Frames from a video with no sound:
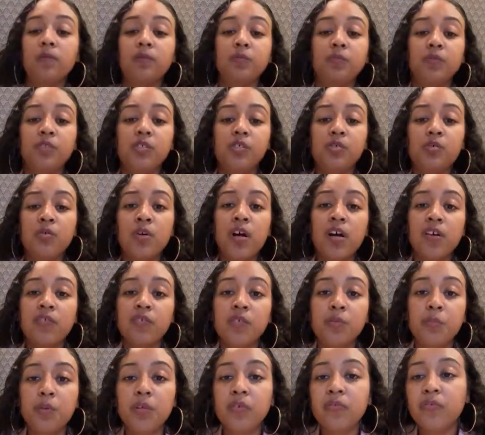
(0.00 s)
You don't have to
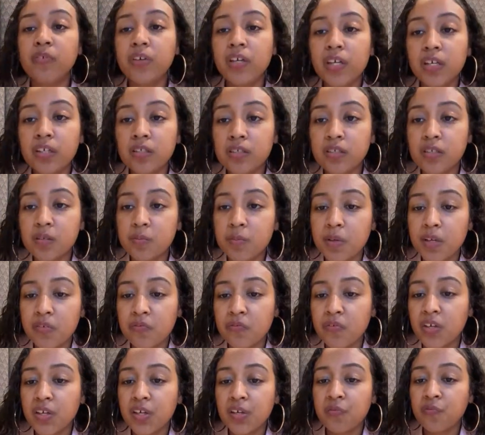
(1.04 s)
be vegan to make
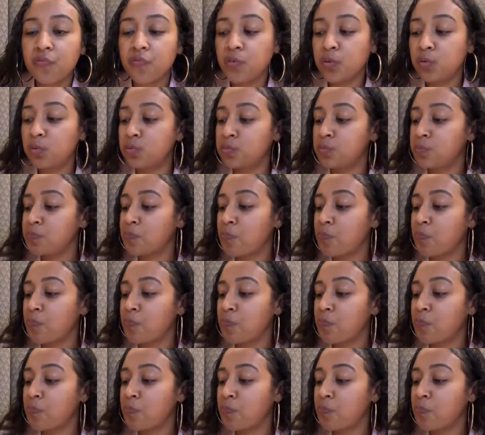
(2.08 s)
vegan food,